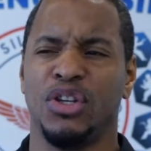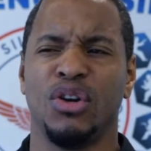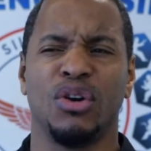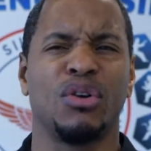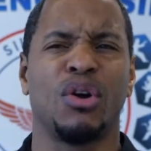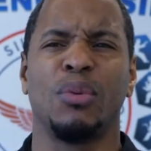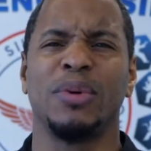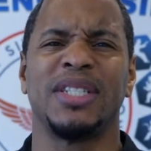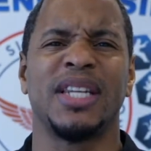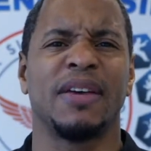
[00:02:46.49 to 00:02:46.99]
You
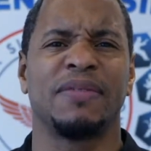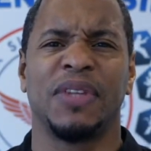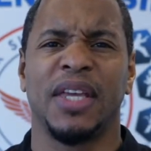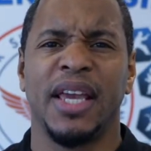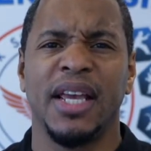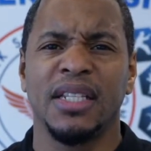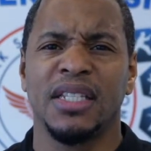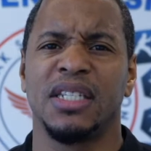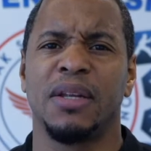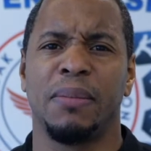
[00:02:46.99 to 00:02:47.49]
don't always have to
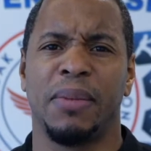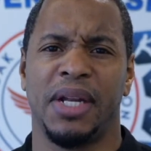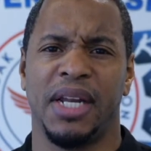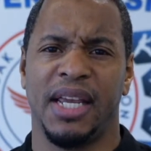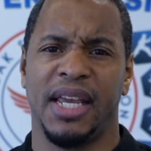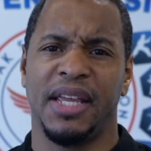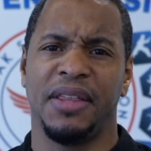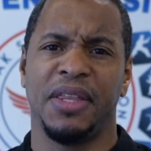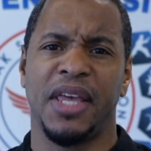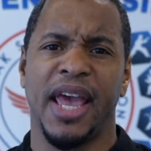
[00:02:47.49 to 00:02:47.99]
hit
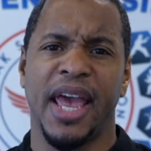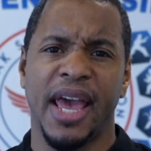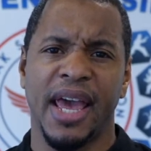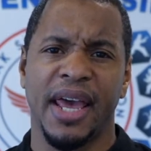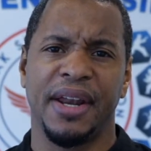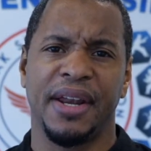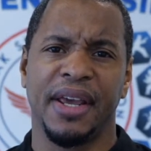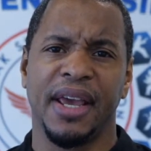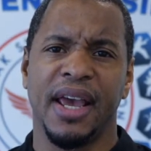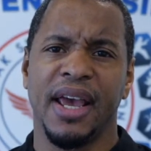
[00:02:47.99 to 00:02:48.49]
somebody in the
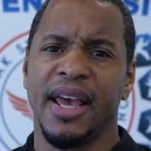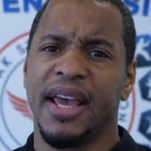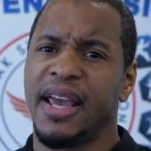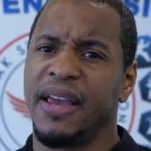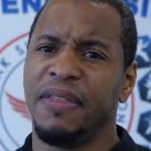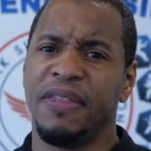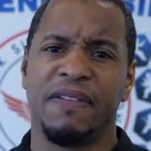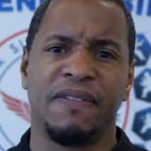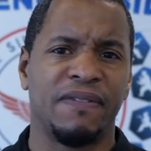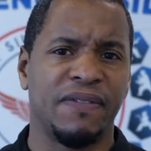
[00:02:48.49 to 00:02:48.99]
head,
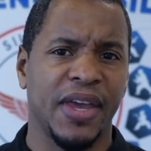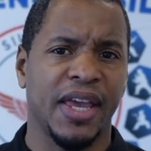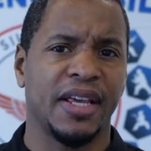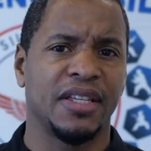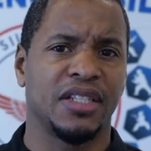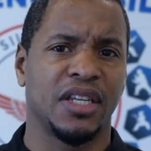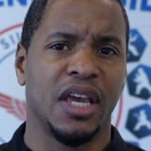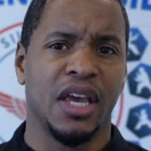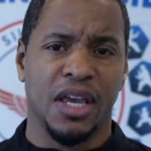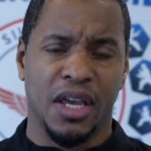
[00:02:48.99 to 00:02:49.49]
in the
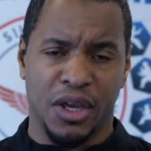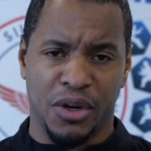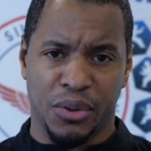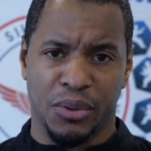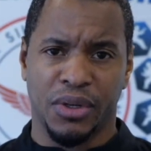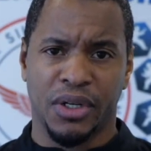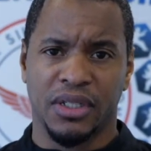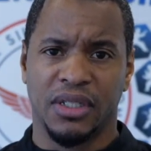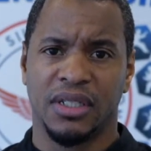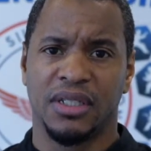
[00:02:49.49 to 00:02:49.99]
face, in
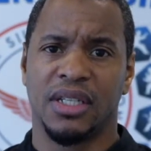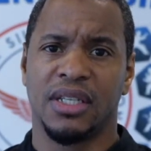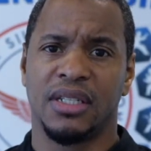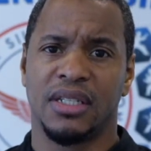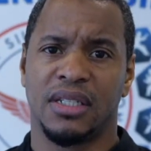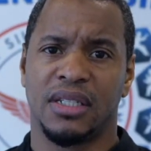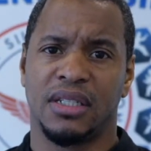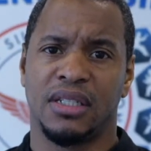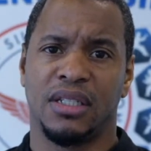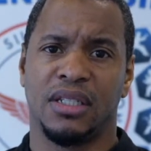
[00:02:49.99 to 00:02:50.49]
order
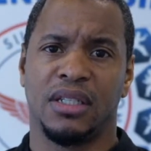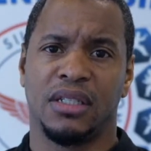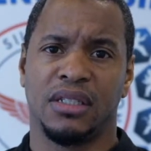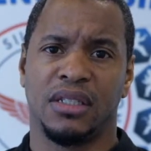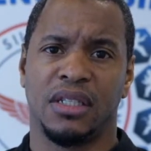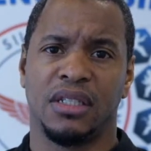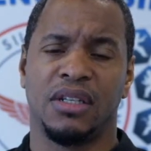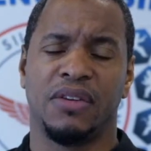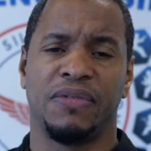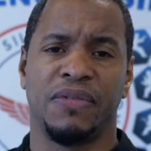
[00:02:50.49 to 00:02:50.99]

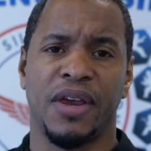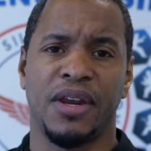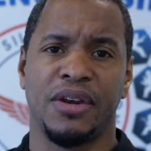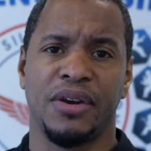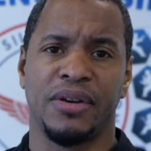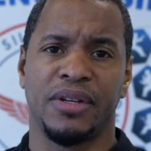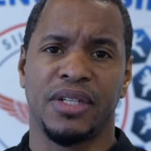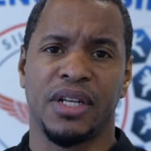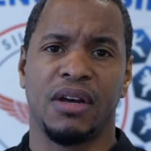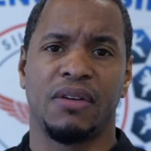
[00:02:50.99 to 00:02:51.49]
to defend
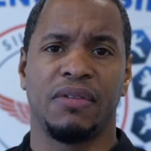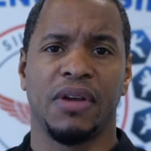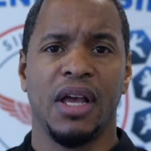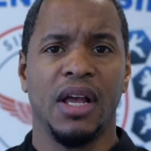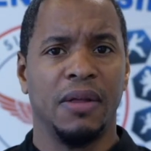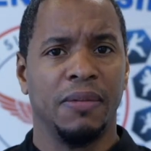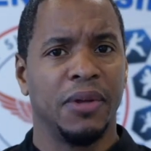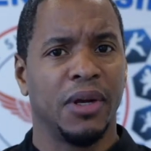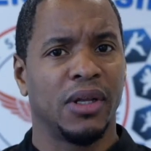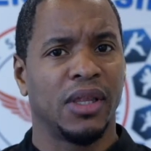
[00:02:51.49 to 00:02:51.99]

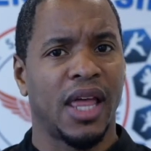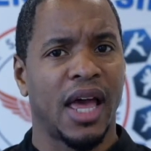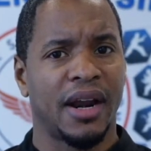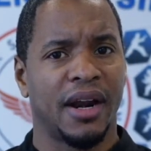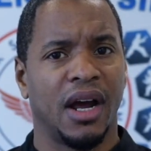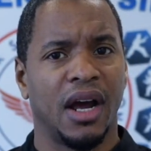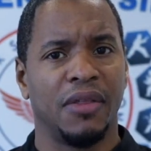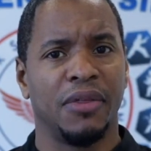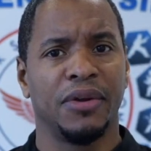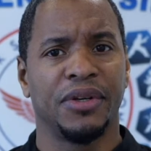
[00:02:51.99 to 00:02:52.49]
yourself. There are a lot
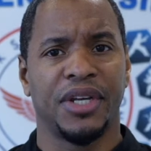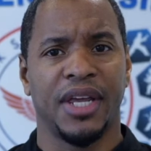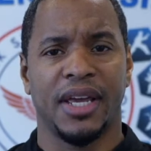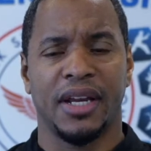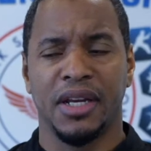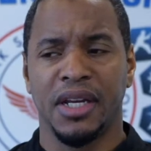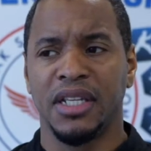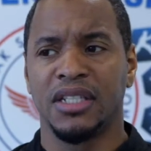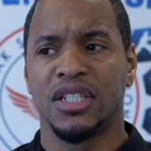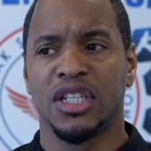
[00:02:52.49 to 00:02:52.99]
of other
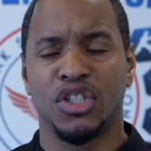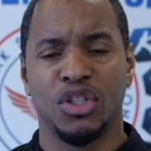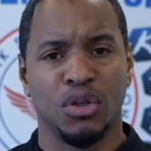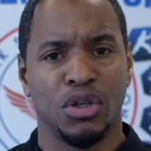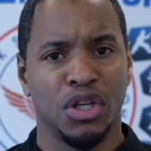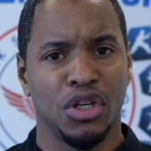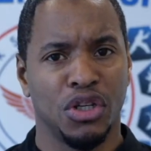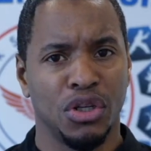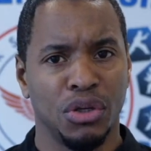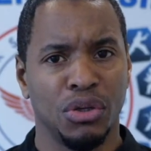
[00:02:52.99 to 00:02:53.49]
techniques that you
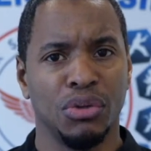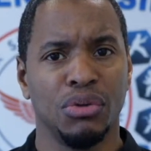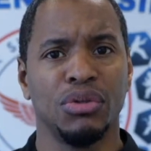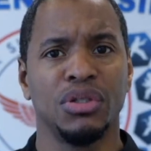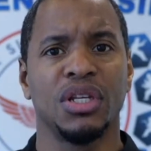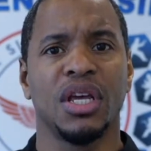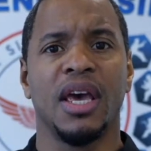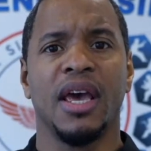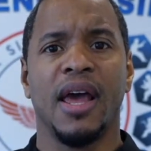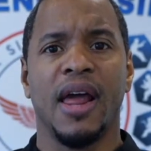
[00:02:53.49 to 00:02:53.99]
can
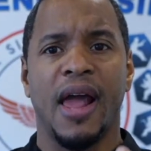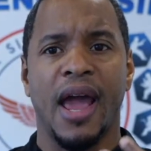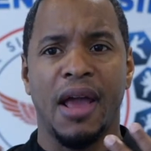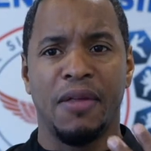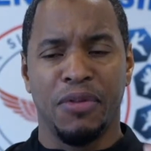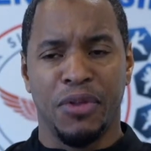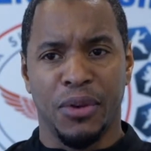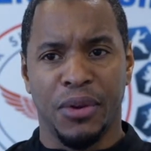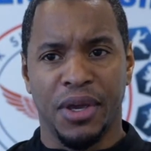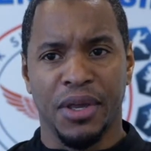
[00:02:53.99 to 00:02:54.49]
use,
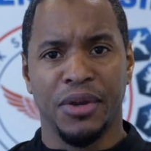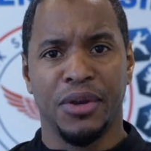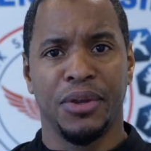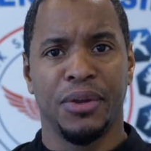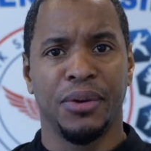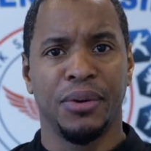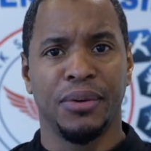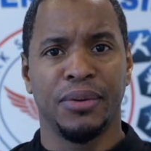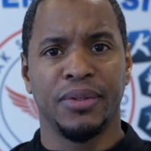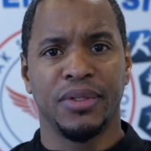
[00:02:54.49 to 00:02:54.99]
and you can
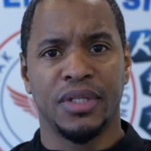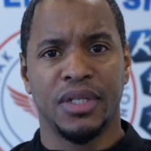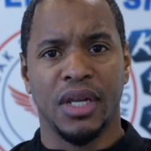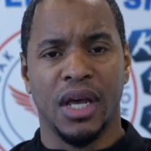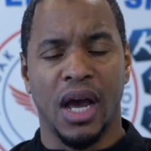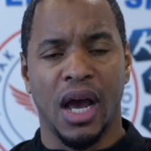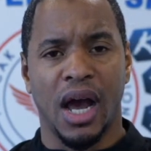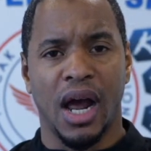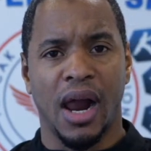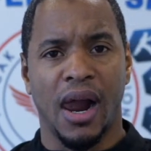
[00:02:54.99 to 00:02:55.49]
use
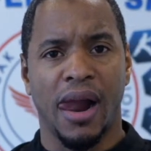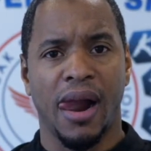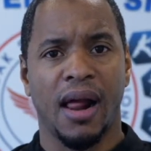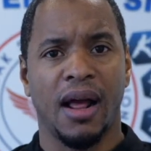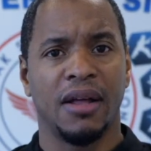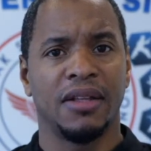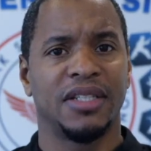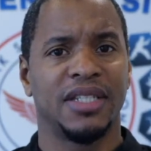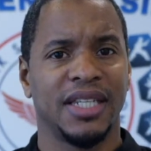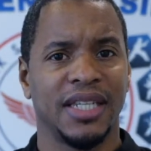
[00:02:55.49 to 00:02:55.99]

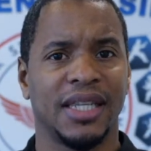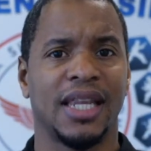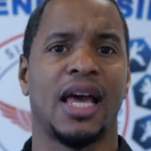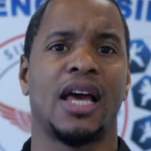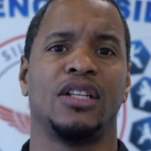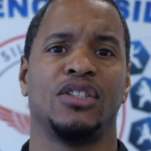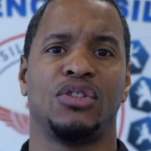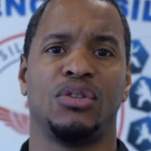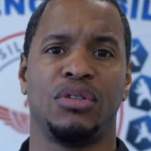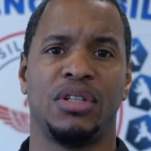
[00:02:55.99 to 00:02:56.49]

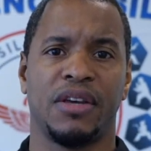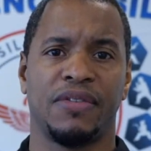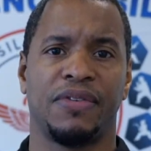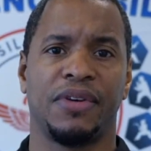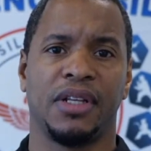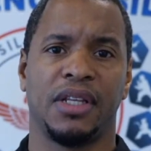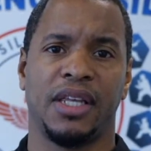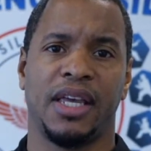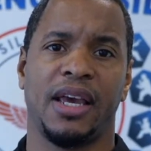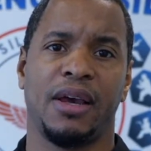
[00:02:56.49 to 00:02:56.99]
Silat to
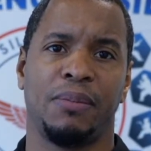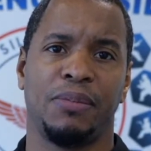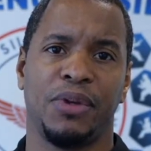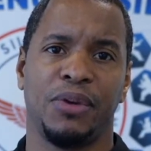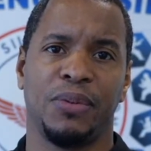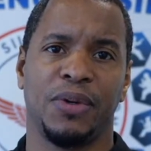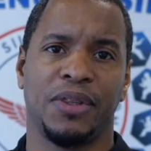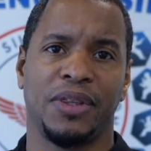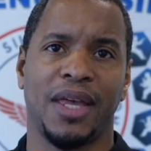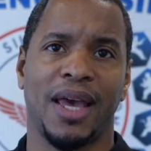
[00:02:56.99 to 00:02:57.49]
definitely help
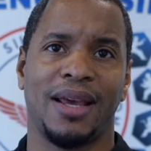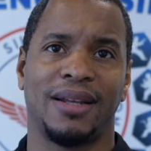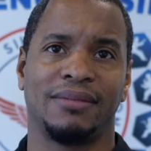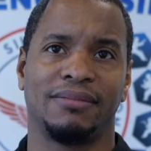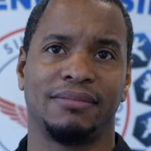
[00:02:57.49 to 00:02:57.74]
you with that.